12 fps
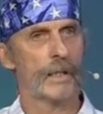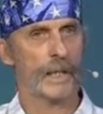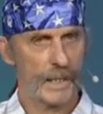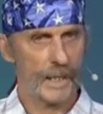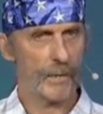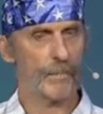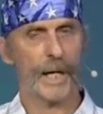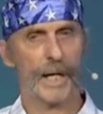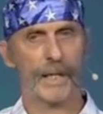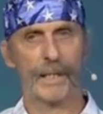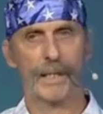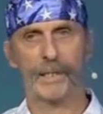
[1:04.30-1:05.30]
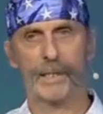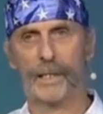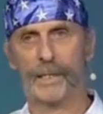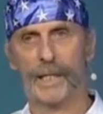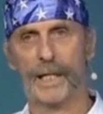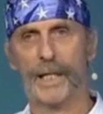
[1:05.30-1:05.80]
and I came back and I said,
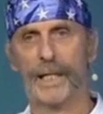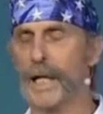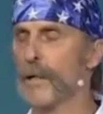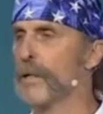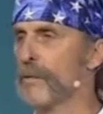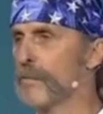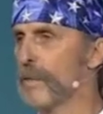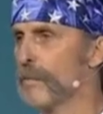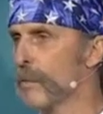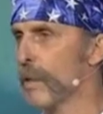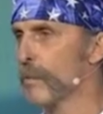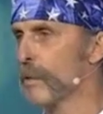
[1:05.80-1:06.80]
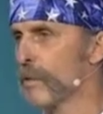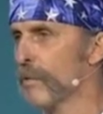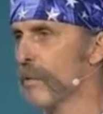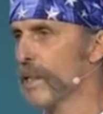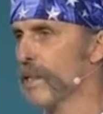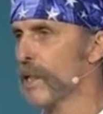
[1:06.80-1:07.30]
is that like Area 51 where the
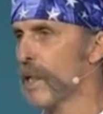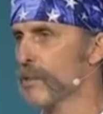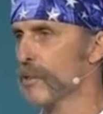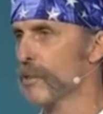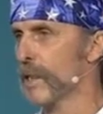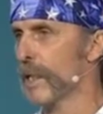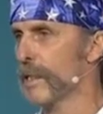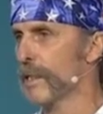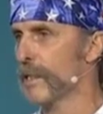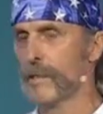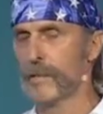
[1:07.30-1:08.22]
flying saucers landed?